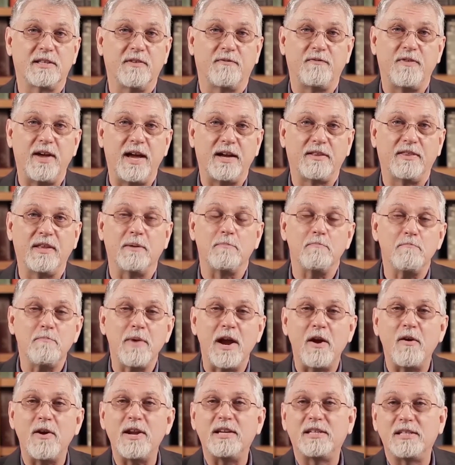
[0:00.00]
is the fact that
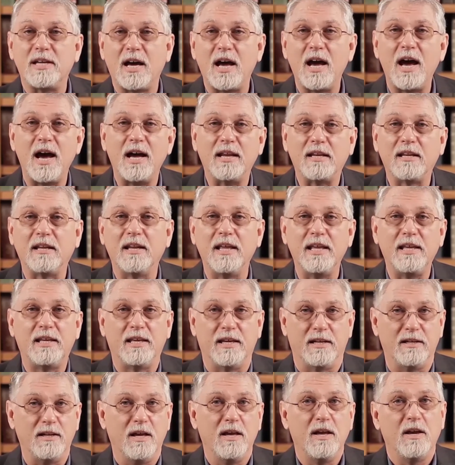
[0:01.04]
Mary Todd
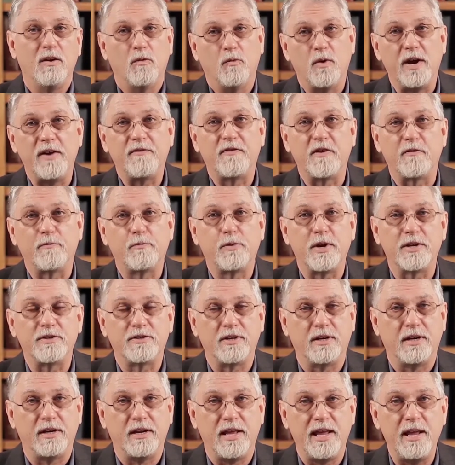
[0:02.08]
Lincoln, wife of
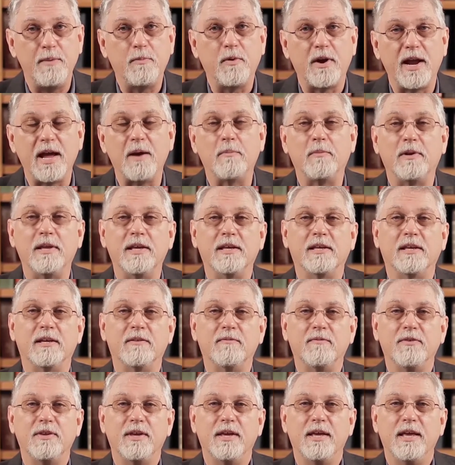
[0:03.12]
President Abraham
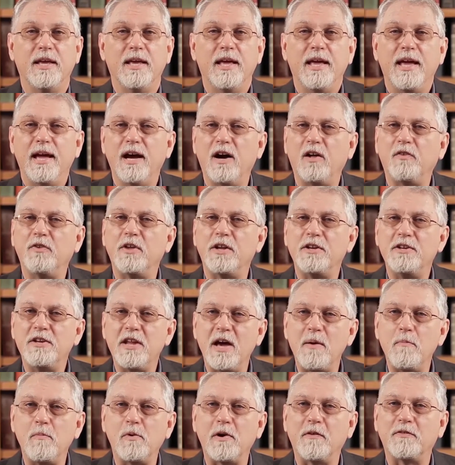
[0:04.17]
Lincoln, held a
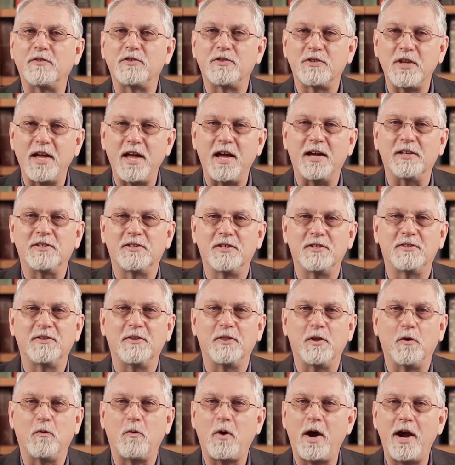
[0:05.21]
number of seances
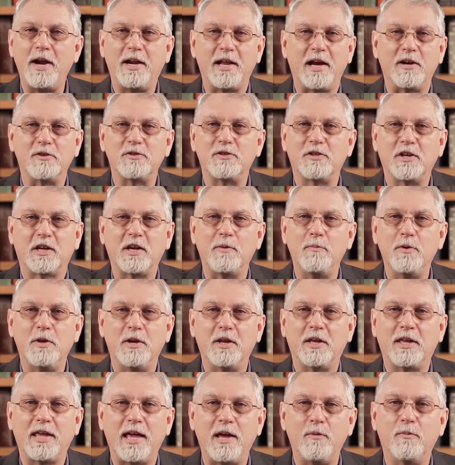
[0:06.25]
in the White House to
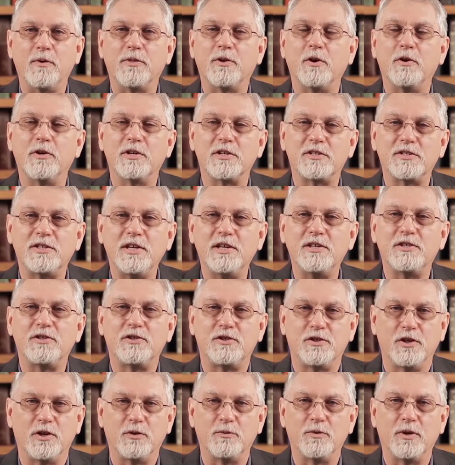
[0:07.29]
communicate with her
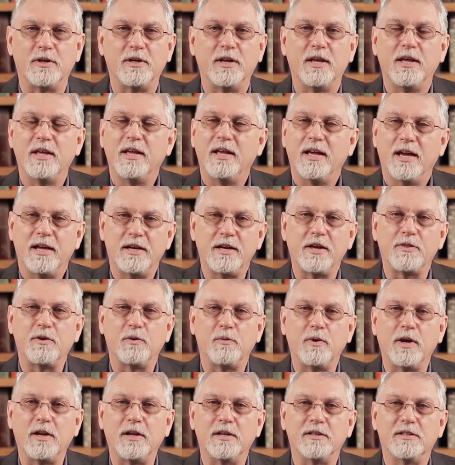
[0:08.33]
deceased children and
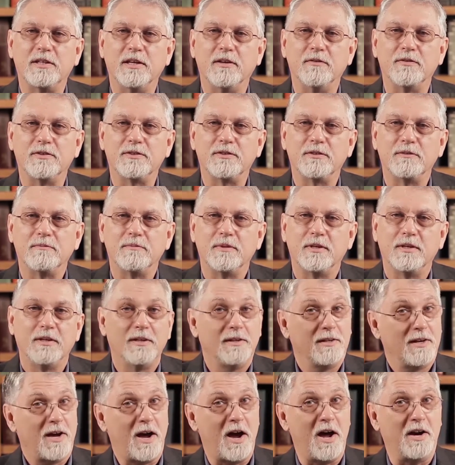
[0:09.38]
other relatives.
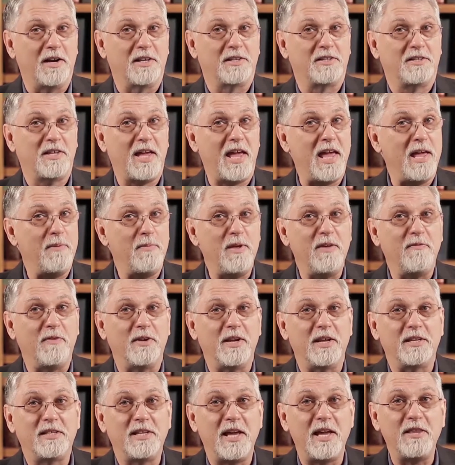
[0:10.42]
Honest Abe
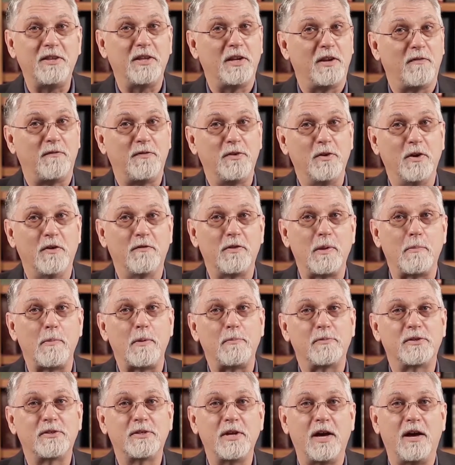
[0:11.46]
even attended a few of them
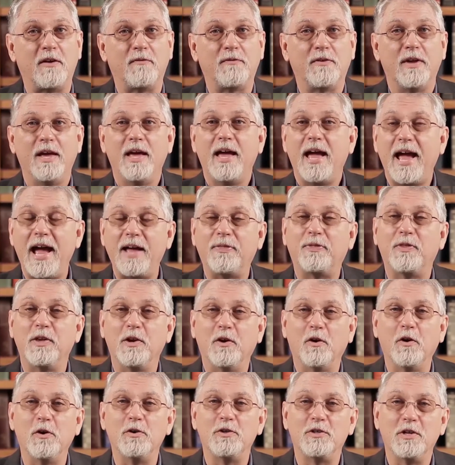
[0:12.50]
himself at
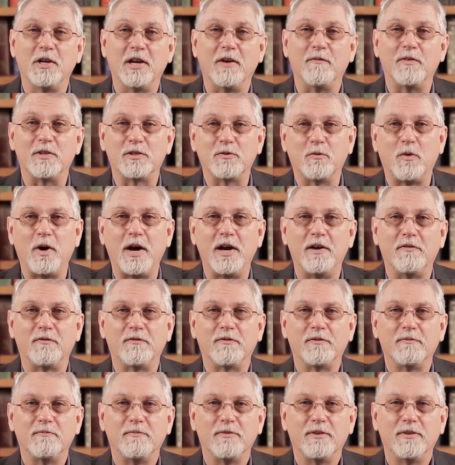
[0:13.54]
the urging of his wife.